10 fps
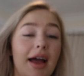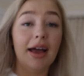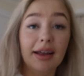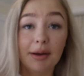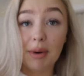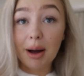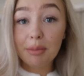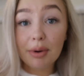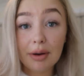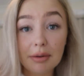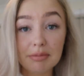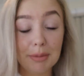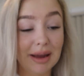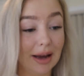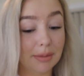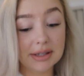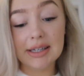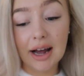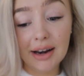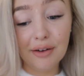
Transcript: and I'm up. My makeup's done.